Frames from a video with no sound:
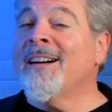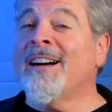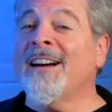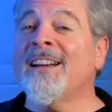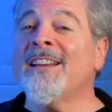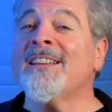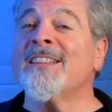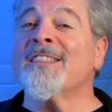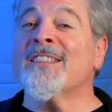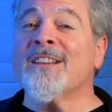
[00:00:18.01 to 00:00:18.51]

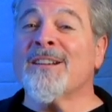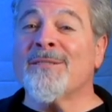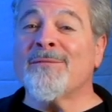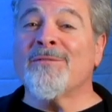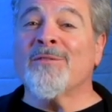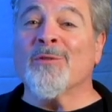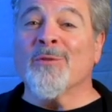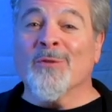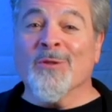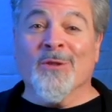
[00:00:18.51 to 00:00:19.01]
I
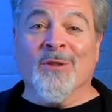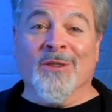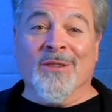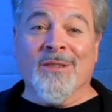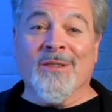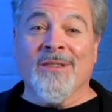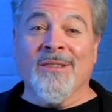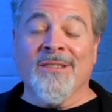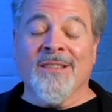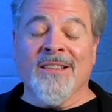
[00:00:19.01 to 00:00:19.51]
love
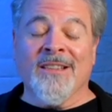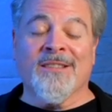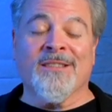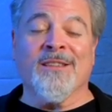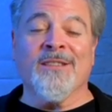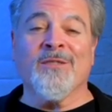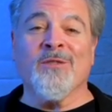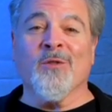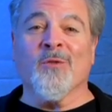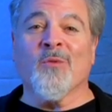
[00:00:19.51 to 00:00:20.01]
tools, and
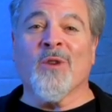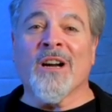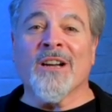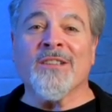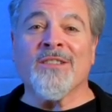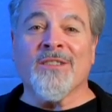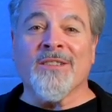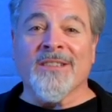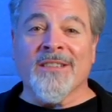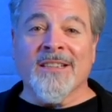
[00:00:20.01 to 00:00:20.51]
since you're
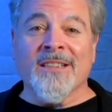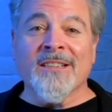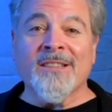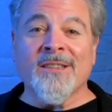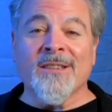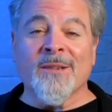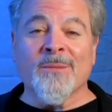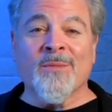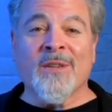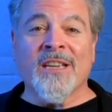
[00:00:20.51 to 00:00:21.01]
watching
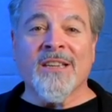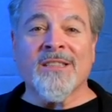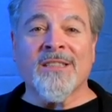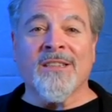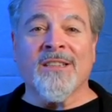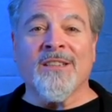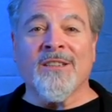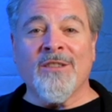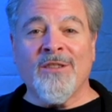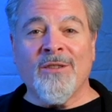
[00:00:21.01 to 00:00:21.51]
this, I'm
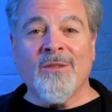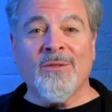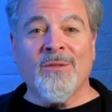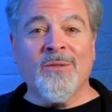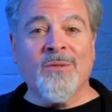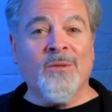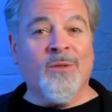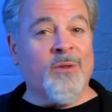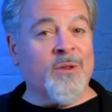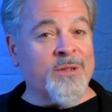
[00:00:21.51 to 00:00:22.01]
guessing that
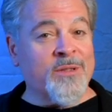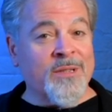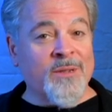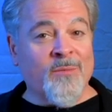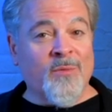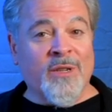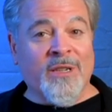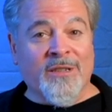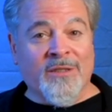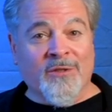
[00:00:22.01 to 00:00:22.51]
you or
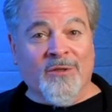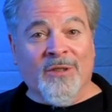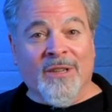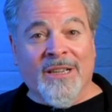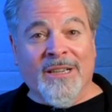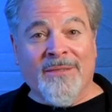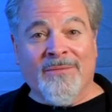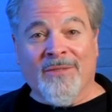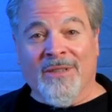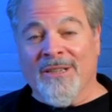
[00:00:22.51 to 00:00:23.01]
someone in your
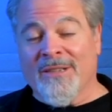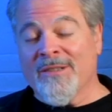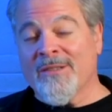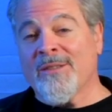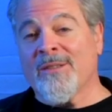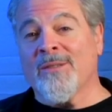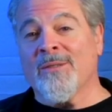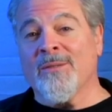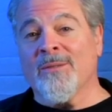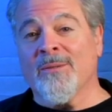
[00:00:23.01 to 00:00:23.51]
life
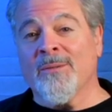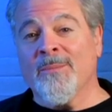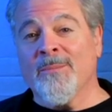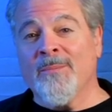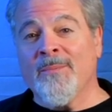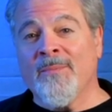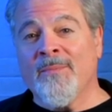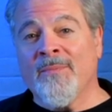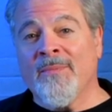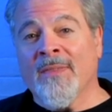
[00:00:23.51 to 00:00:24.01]
does too.
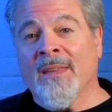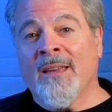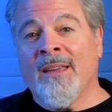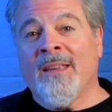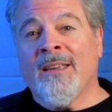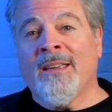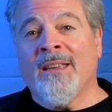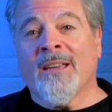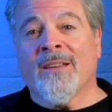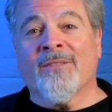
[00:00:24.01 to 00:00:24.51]

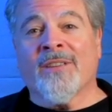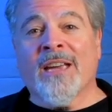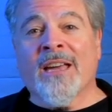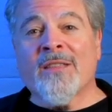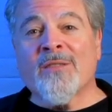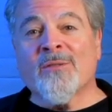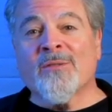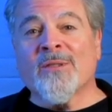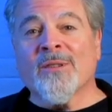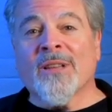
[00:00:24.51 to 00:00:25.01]
I've
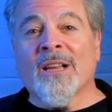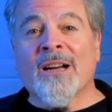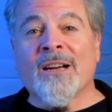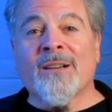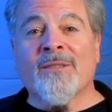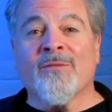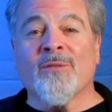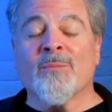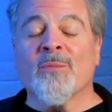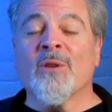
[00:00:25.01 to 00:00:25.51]
gathered a
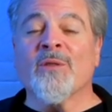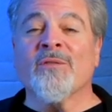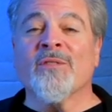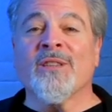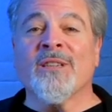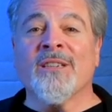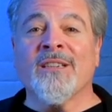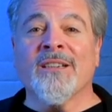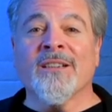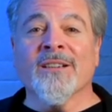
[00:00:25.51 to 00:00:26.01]
lot of them
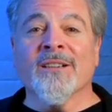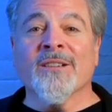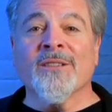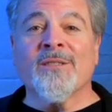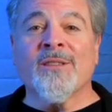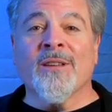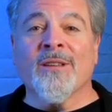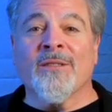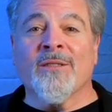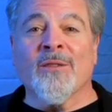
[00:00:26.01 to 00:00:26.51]
over the
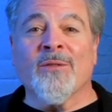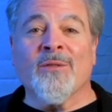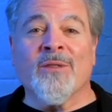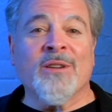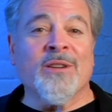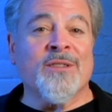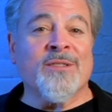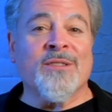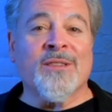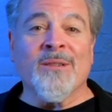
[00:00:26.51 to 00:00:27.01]
years, though
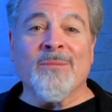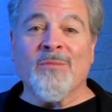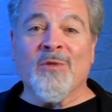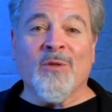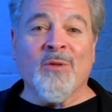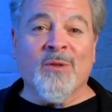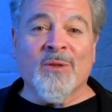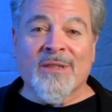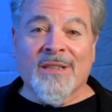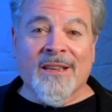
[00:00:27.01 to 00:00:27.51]
there are some
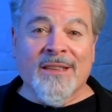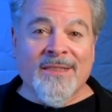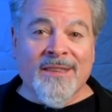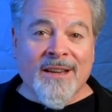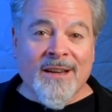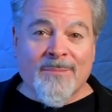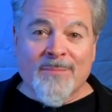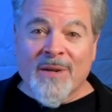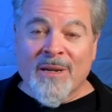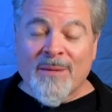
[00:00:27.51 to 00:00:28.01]
tools I
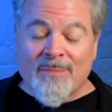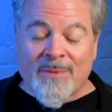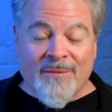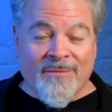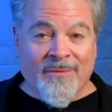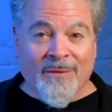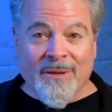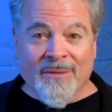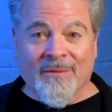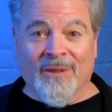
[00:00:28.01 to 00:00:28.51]
thought might be
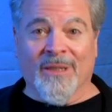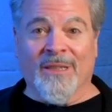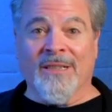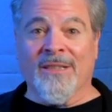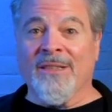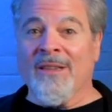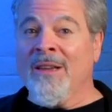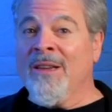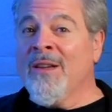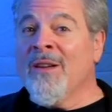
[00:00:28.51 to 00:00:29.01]

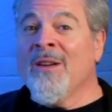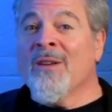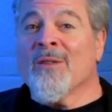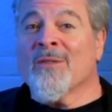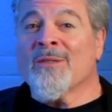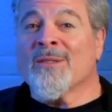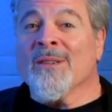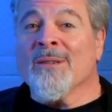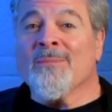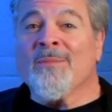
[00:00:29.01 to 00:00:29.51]
frivolous
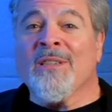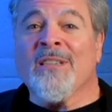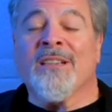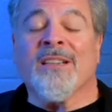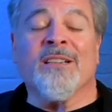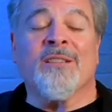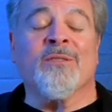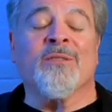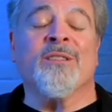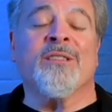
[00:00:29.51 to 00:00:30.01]
or something
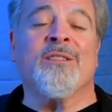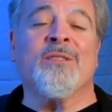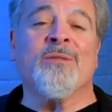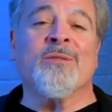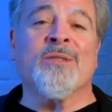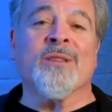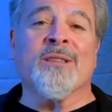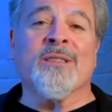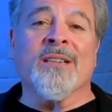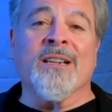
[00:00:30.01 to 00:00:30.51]
I'd only
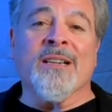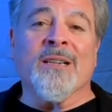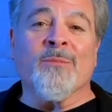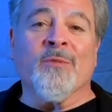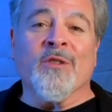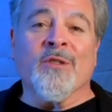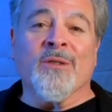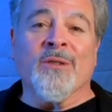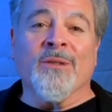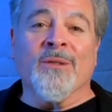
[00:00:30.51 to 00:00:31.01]
use a
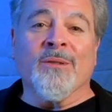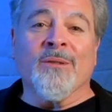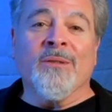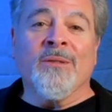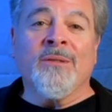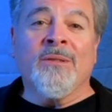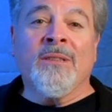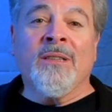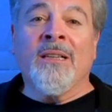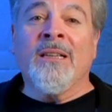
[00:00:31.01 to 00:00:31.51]
time or two.